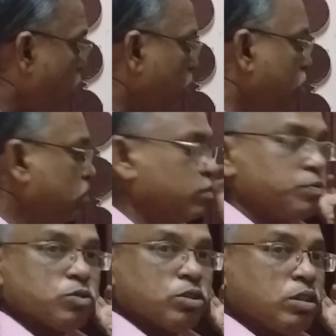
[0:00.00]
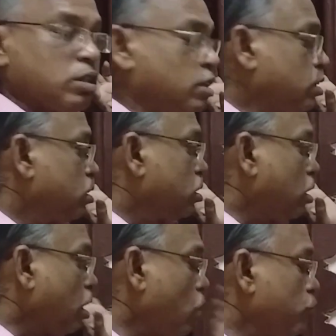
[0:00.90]
r.
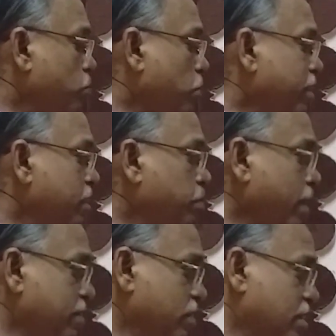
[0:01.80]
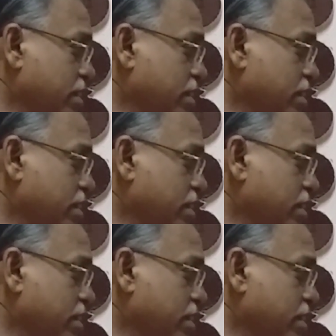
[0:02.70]
Now if you multiply with